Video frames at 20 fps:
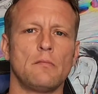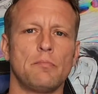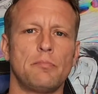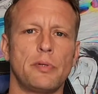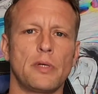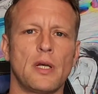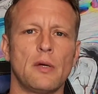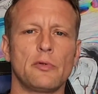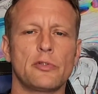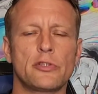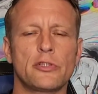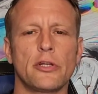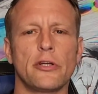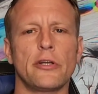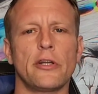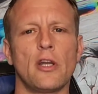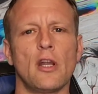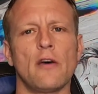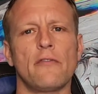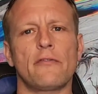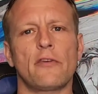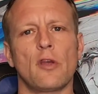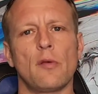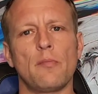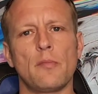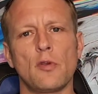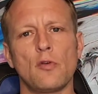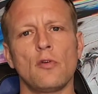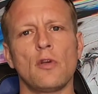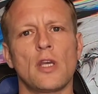but I was turning off
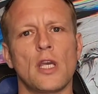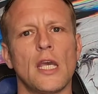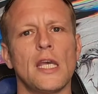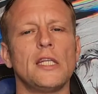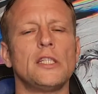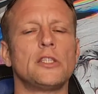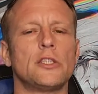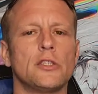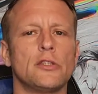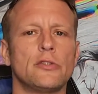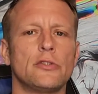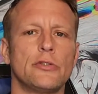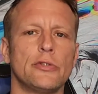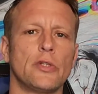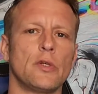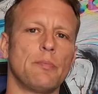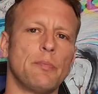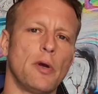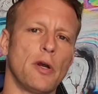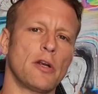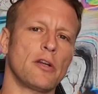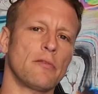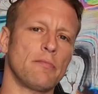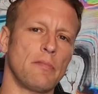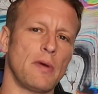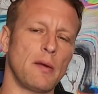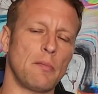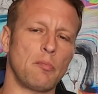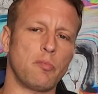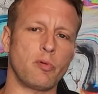communication to the part of
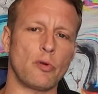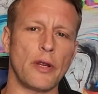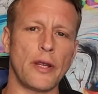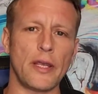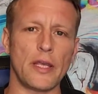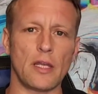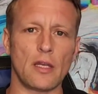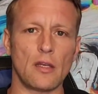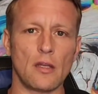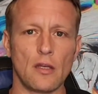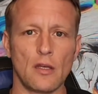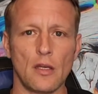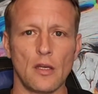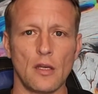my brain